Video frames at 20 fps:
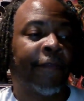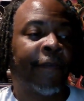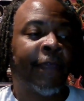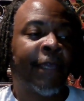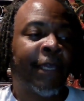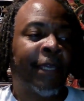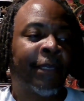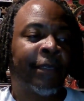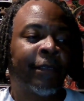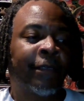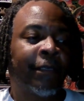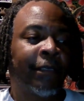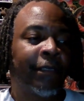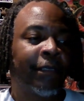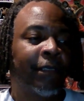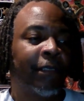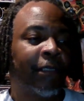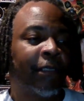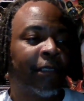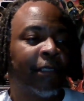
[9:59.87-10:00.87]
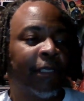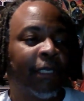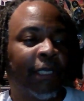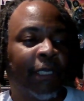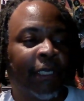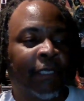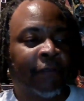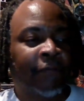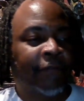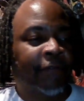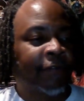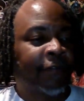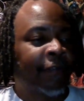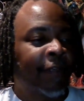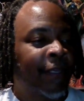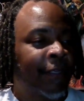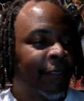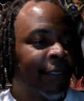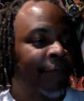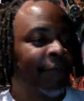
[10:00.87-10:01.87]
then it
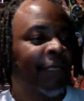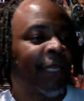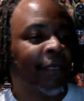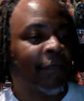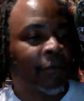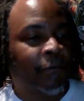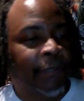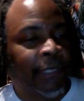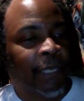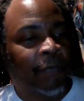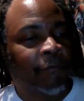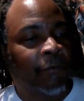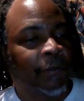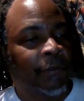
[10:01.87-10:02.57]
set up like, okay,